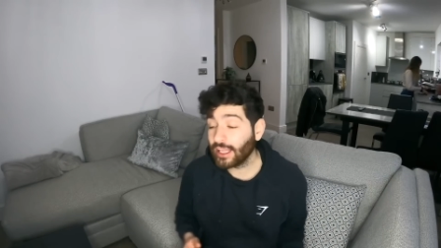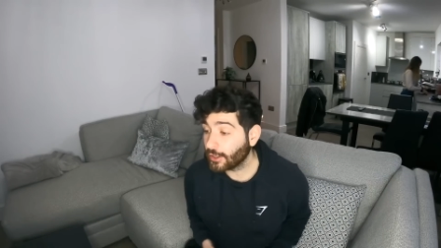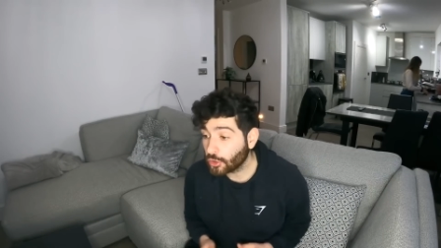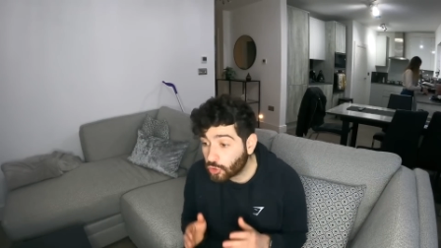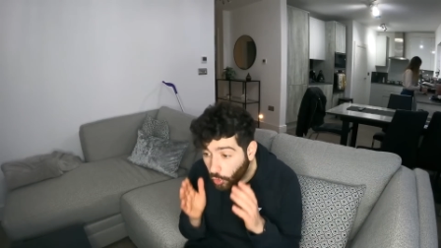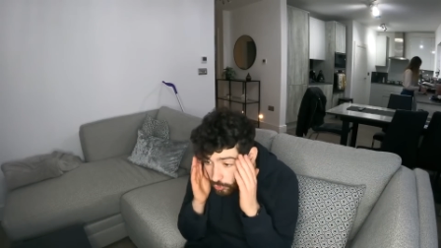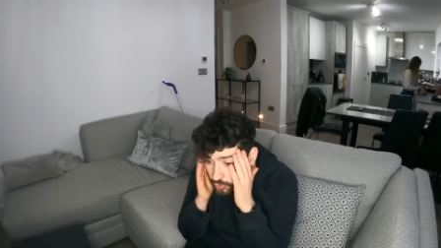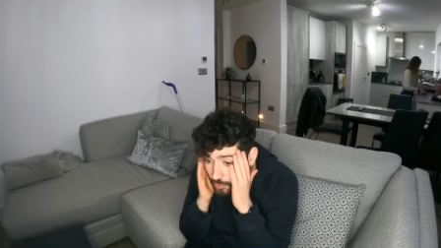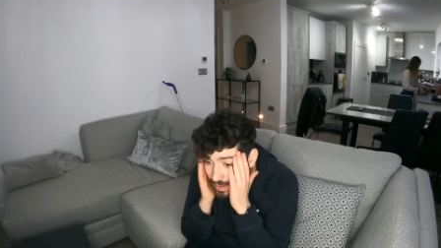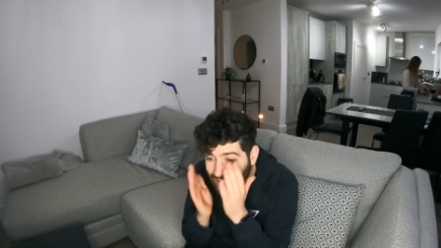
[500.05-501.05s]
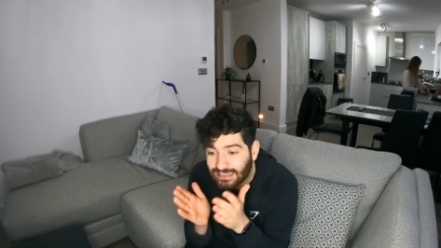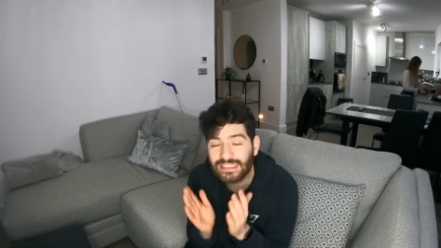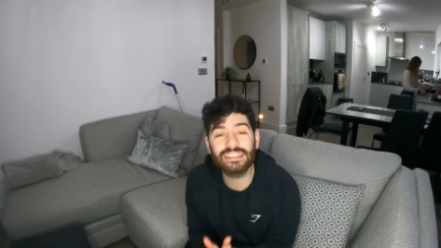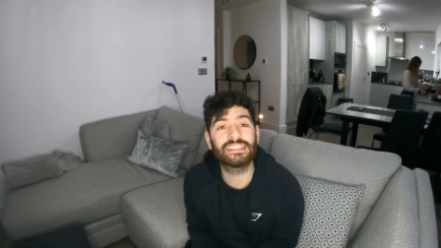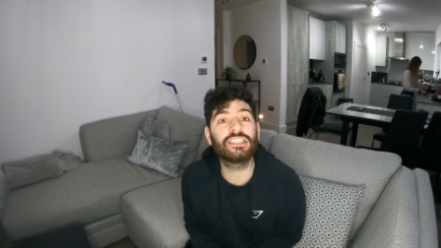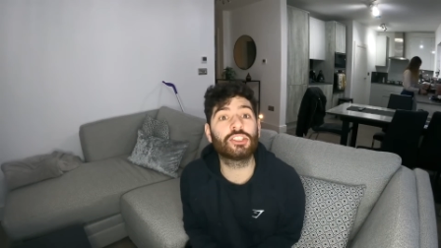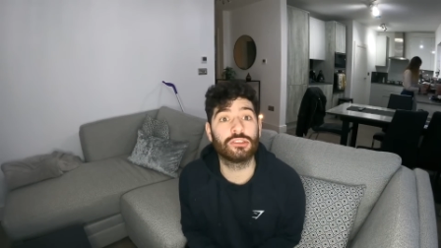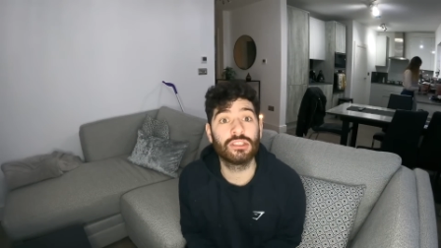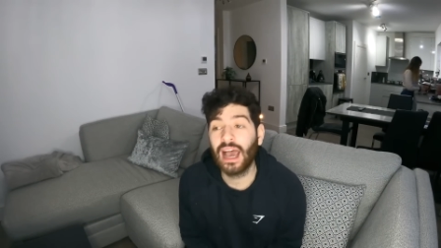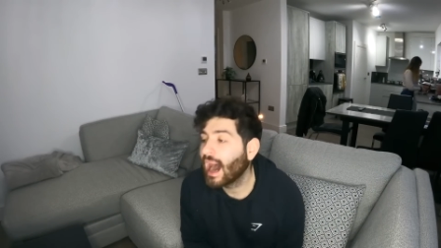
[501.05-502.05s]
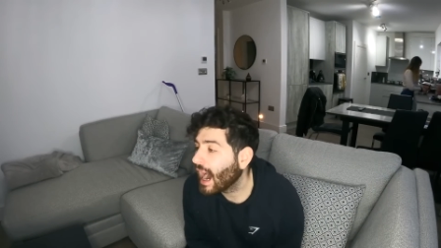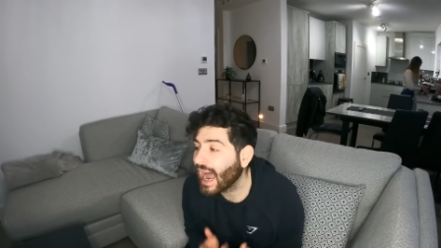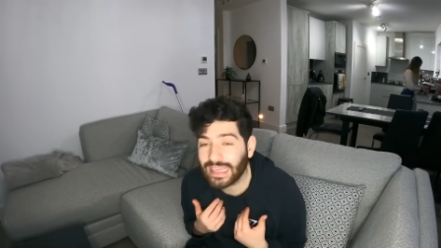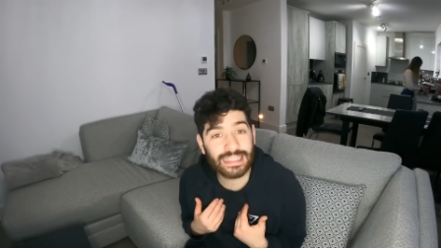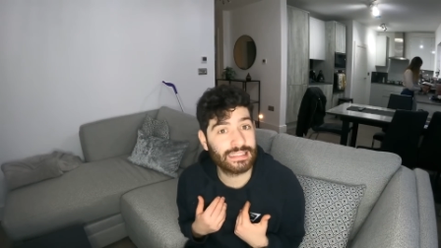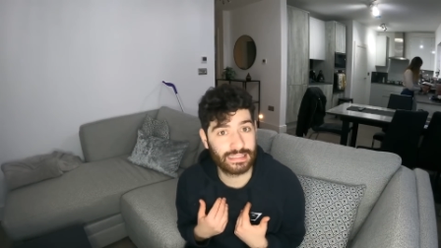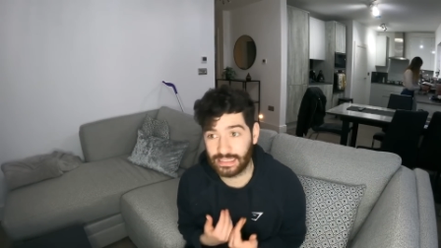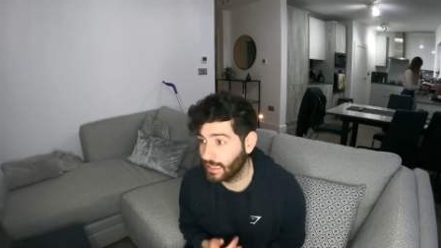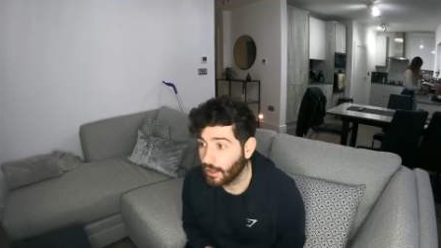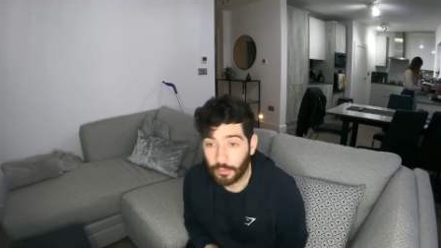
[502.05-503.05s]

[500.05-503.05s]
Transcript: Like, don't make the decision. I can see